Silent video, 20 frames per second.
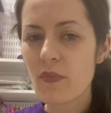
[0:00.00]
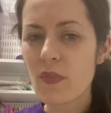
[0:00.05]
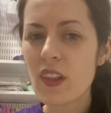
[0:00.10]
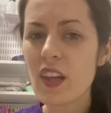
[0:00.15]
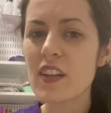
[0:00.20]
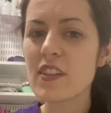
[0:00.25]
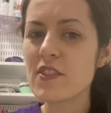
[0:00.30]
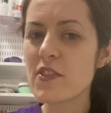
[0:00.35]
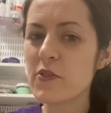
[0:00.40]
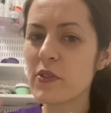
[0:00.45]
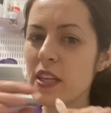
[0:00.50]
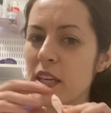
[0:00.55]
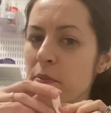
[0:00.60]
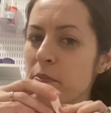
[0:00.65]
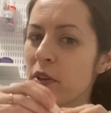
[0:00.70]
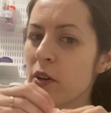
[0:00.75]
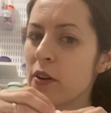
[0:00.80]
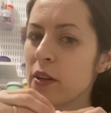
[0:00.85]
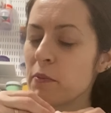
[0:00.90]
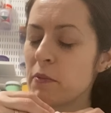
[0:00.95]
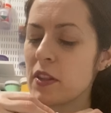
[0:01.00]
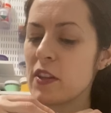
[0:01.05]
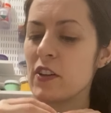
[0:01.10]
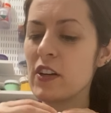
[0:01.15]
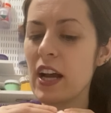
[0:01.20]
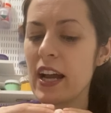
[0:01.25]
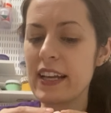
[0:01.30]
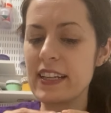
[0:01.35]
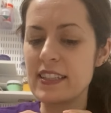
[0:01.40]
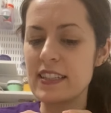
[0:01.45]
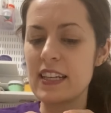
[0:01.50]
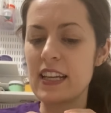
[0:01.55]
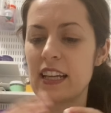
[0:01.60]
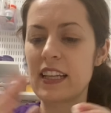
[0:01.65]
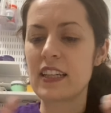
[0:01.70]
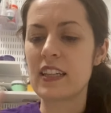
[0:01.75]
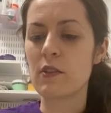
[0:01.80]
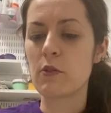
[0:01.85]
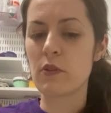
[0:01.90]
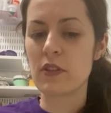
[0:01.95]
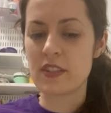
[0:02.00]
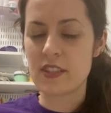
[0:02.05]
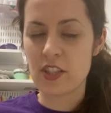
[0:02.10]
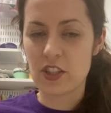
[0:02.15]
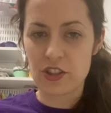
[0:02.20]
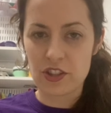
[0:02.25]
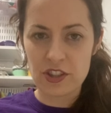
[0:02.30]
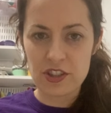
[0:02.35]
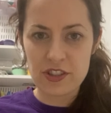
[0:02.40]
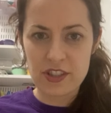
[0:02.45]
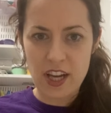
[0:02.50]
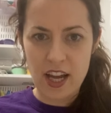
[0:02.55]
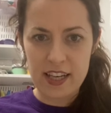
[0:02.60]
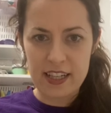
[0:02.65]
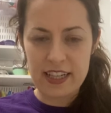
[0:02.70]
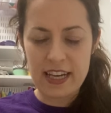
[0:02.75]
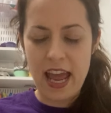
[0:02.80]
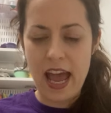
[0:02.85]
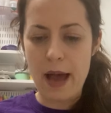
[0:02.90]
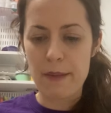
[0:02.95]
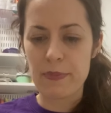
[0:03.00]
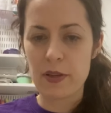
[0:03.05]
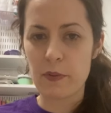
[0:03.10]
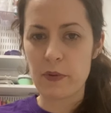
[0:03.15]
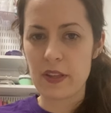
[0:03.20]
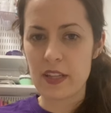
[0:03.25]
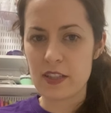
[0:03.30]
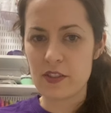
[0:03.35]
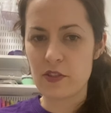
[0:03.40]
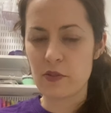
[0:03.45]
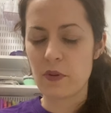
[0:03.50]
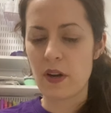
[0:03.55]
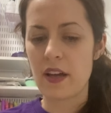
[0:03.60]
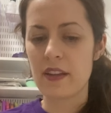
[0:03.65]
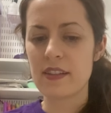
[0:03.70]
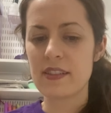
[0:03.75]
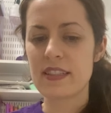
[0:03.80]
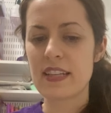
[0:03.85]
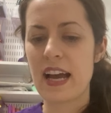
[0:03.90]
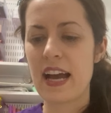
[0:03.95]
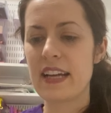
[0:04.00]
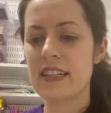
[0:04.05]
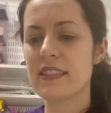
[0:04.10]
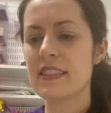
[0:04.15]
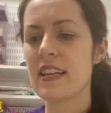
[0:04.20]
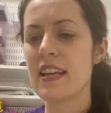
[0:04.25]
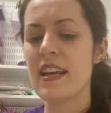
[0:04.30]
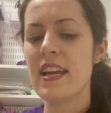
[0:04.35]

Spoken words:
so keep going with your icing until you're done and happy with it. Do all the sides.